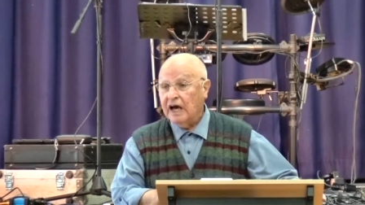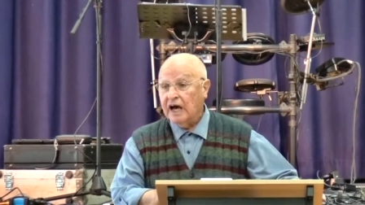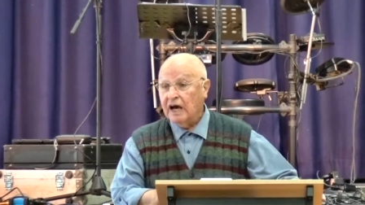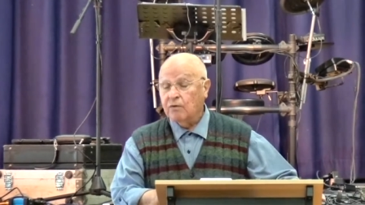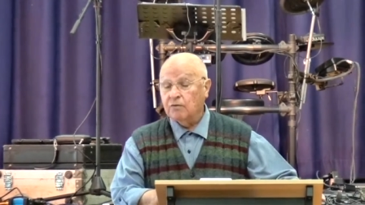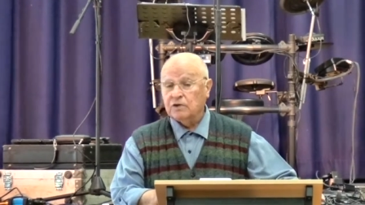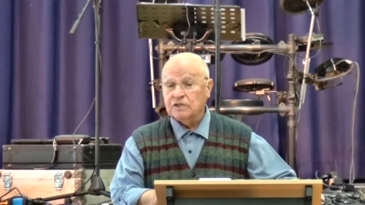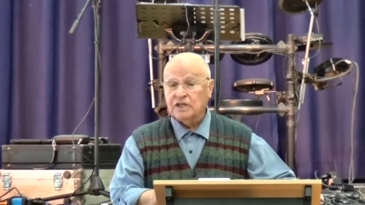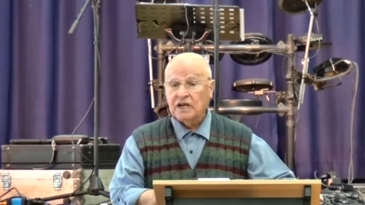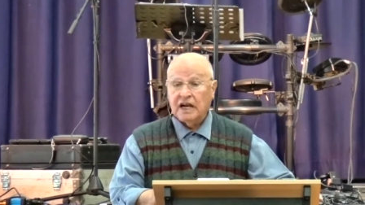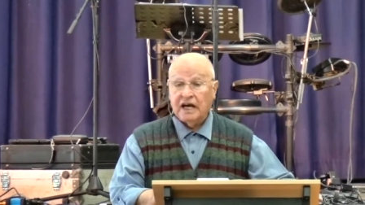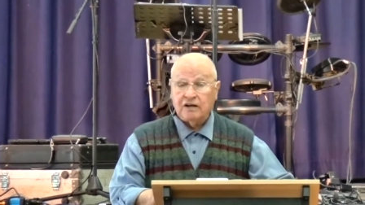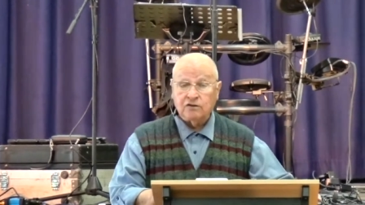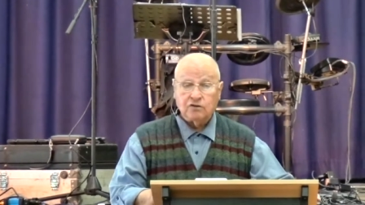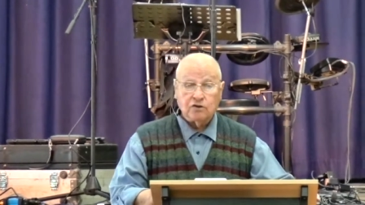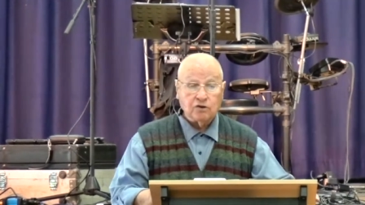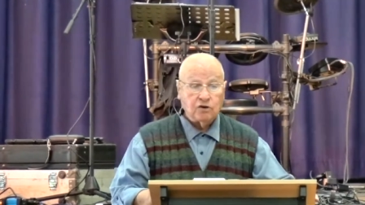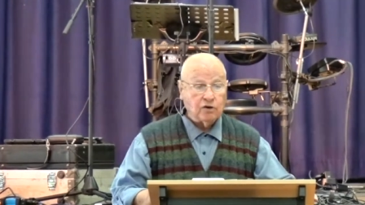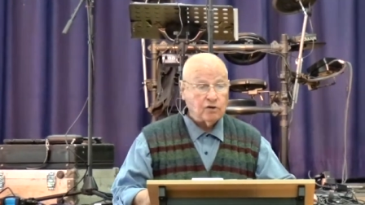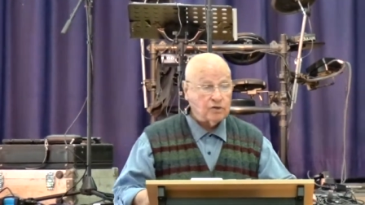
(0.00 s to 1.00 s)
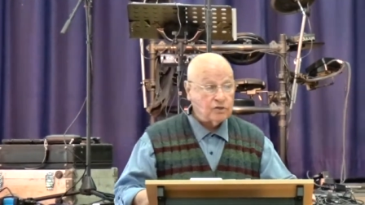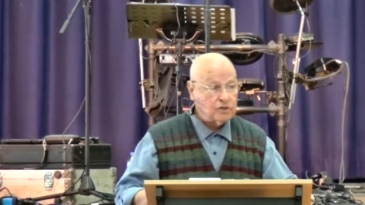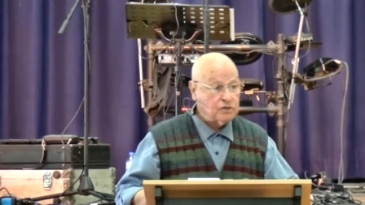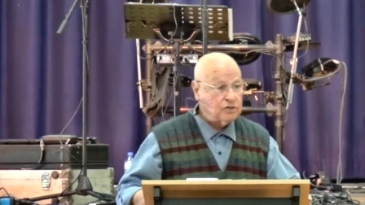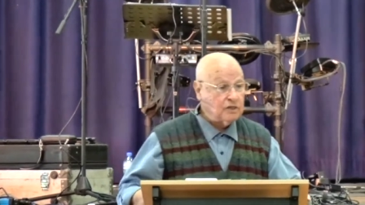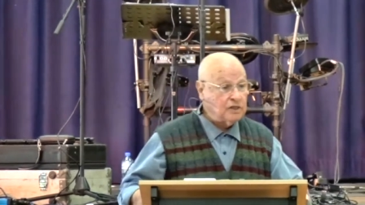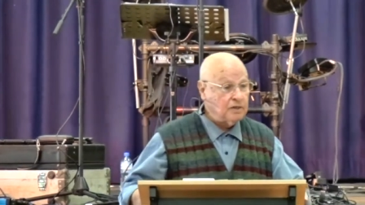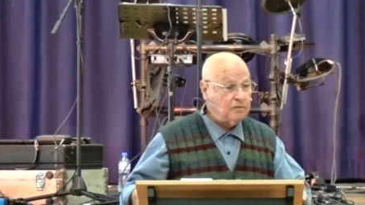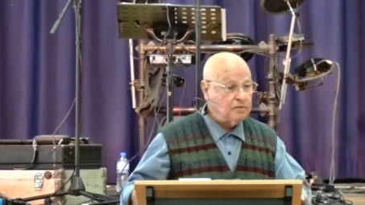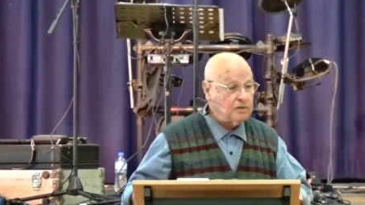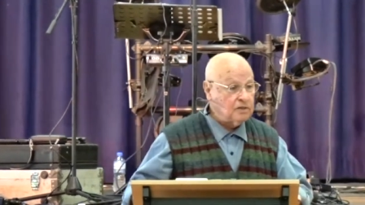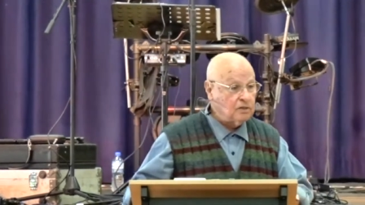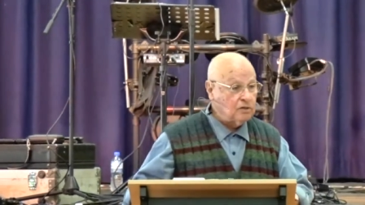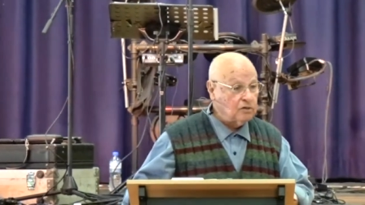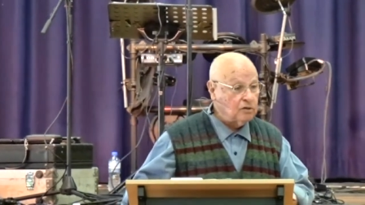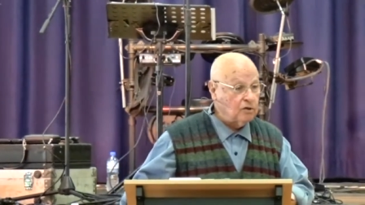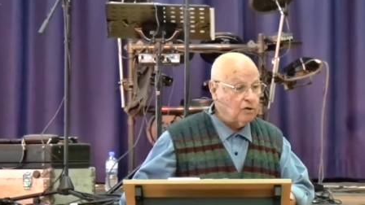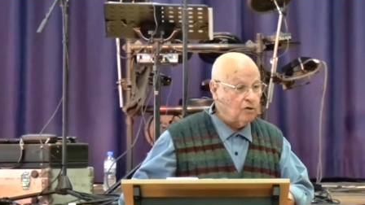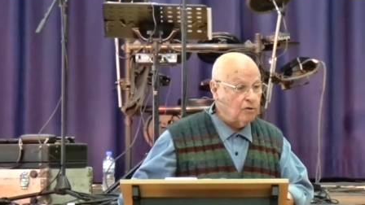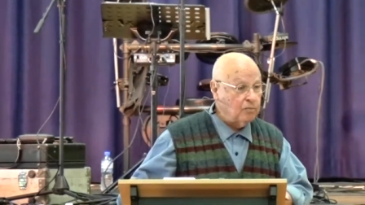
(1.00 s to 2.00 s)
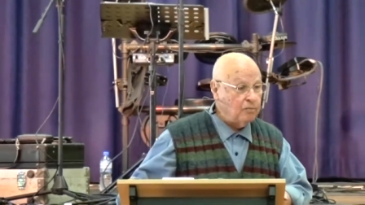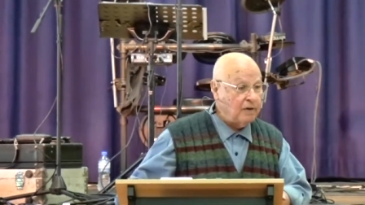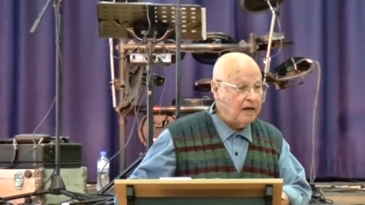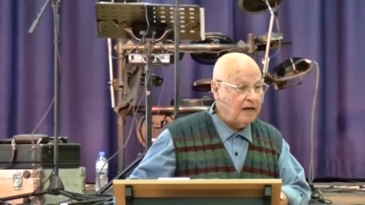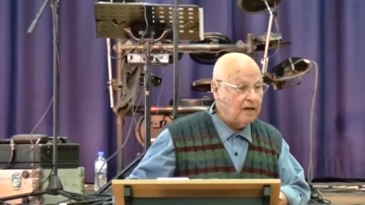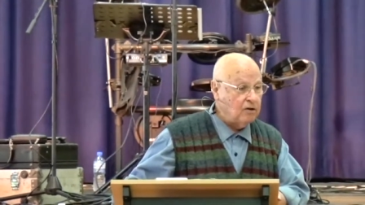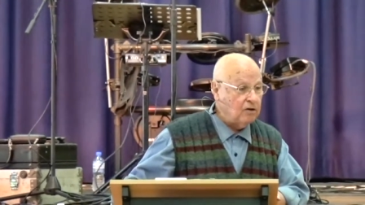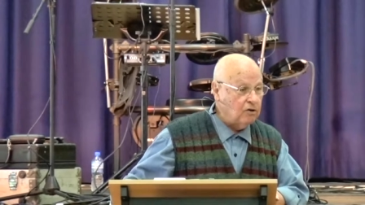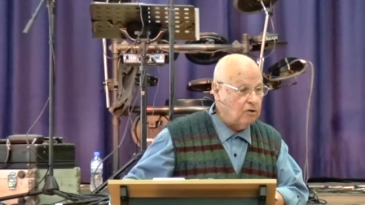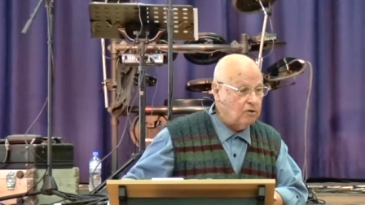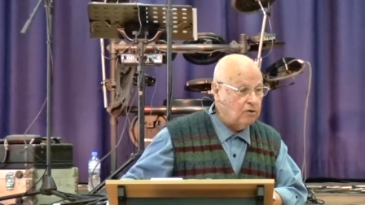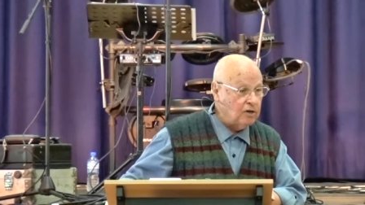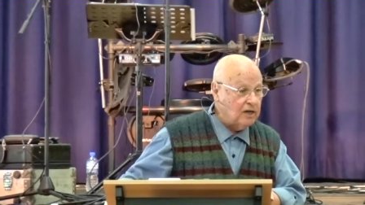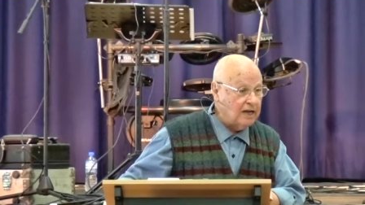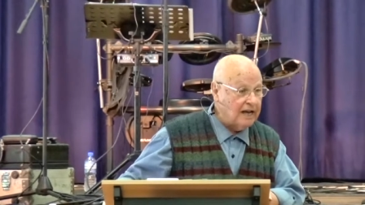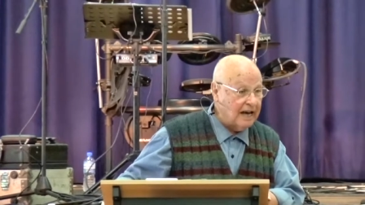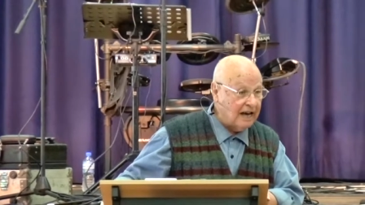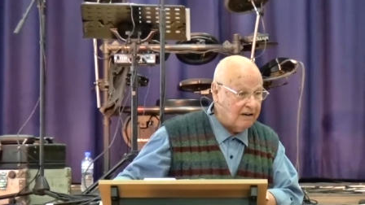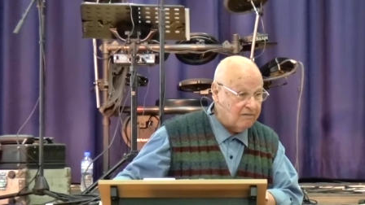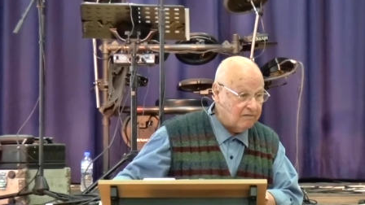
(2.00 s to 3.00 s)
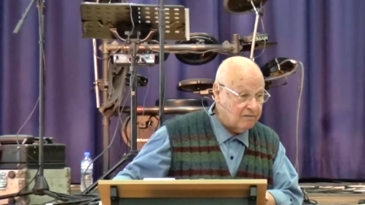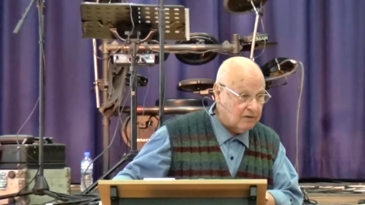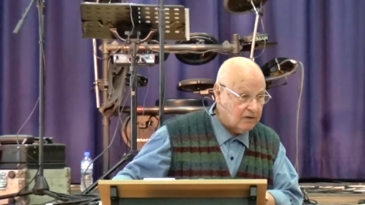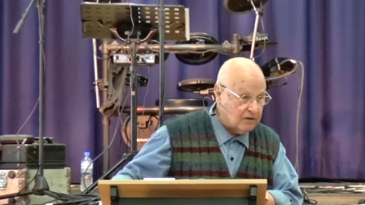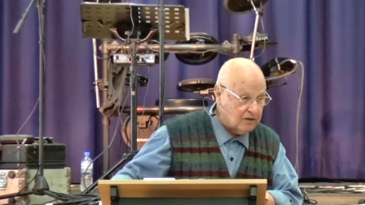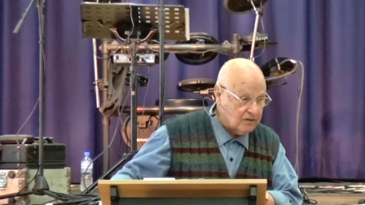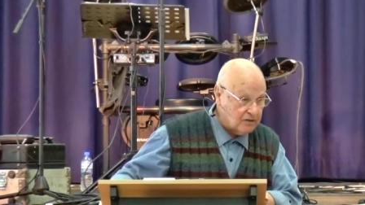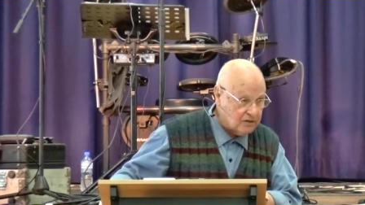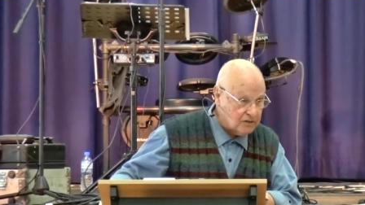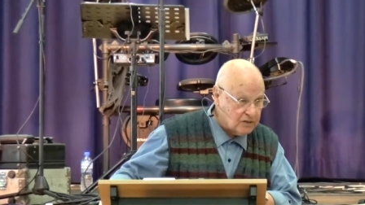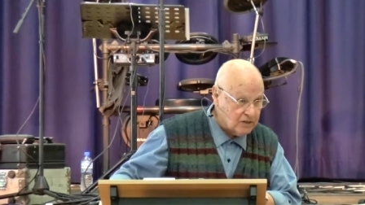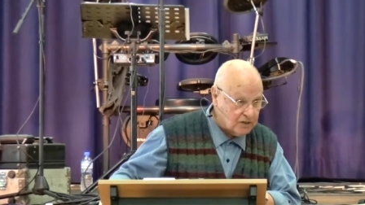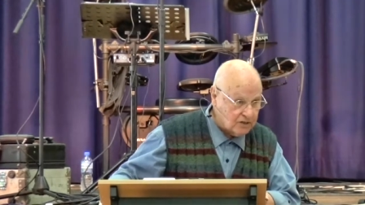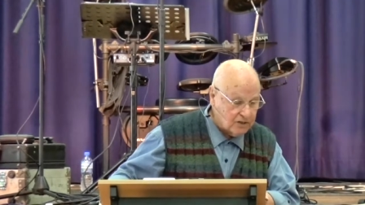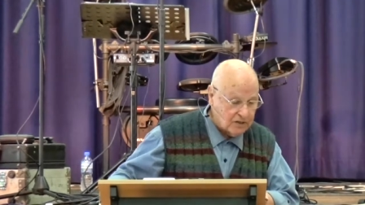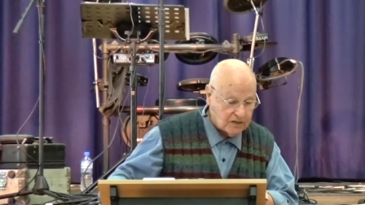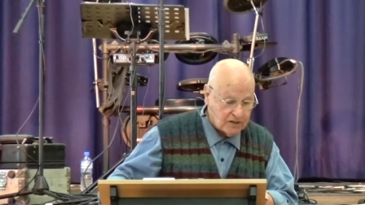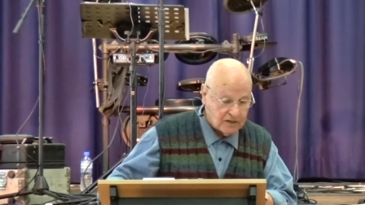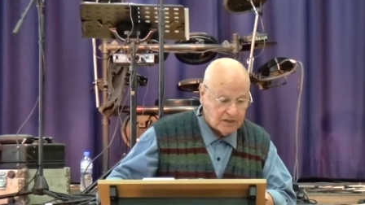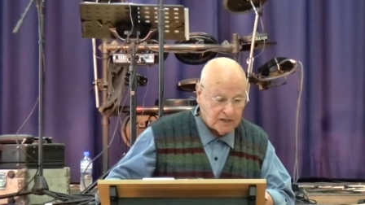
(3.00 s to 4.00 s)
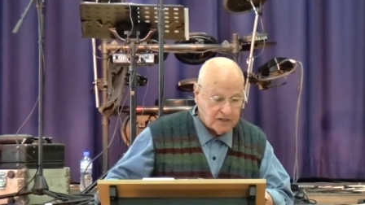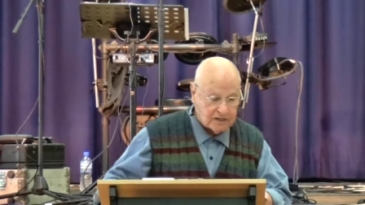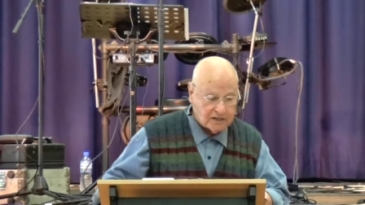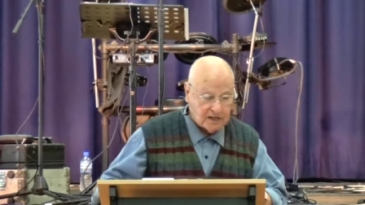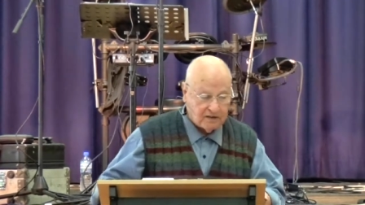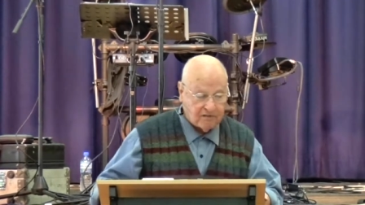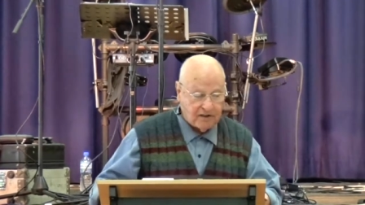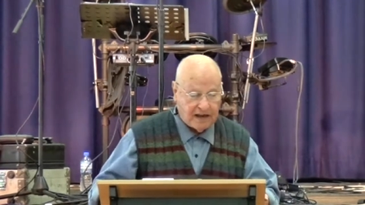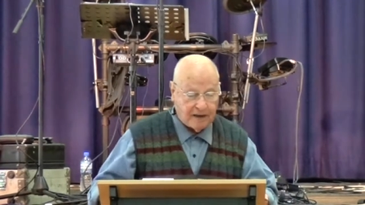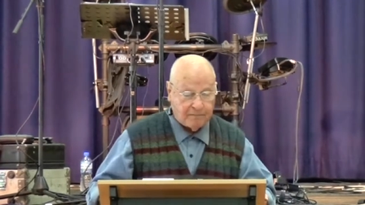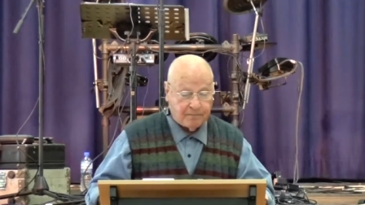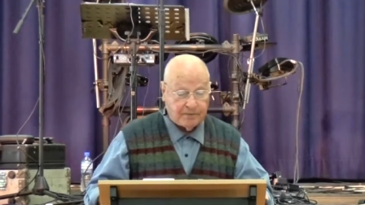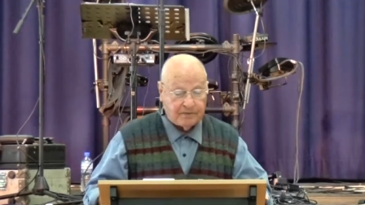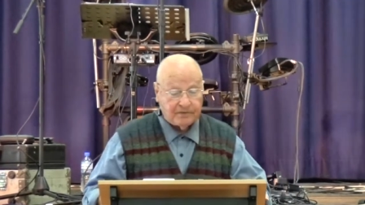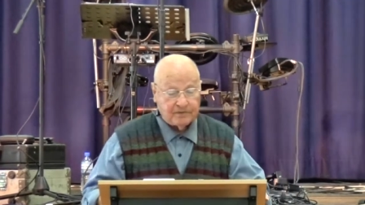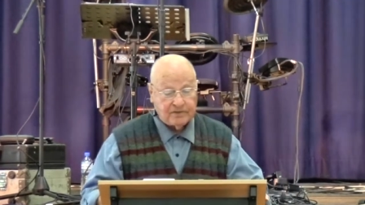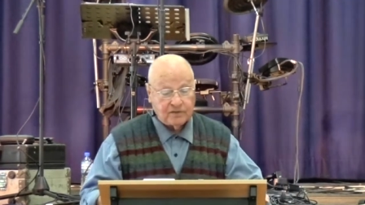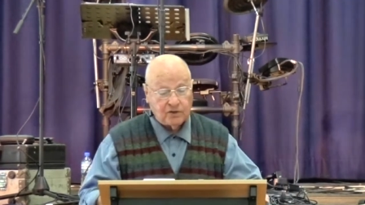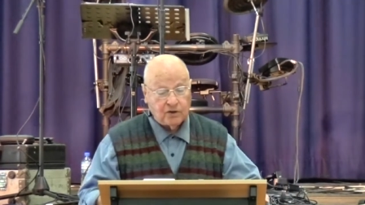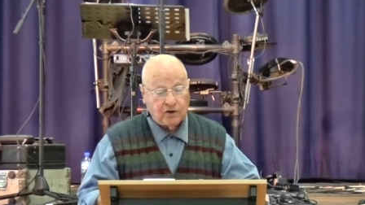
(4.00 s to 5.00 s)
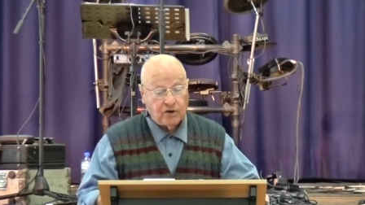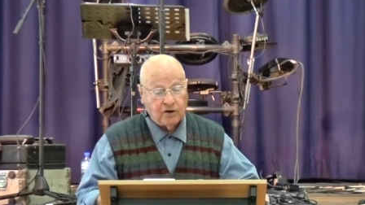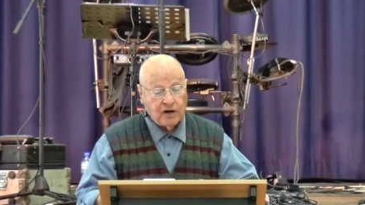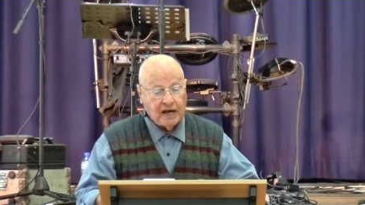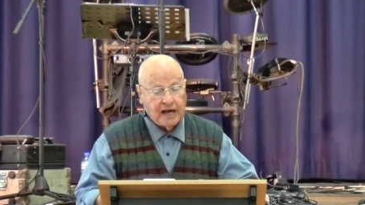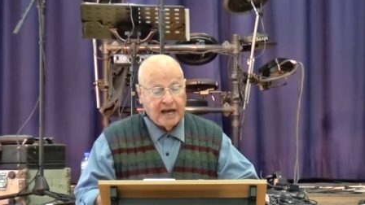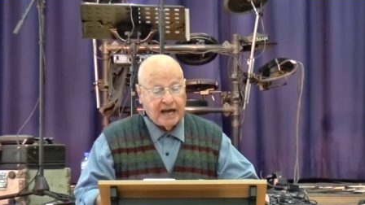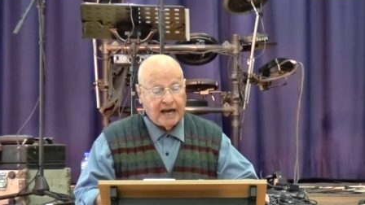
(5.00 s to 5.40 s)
i was allowed to go to sleep to go to bed only after certain things have happened so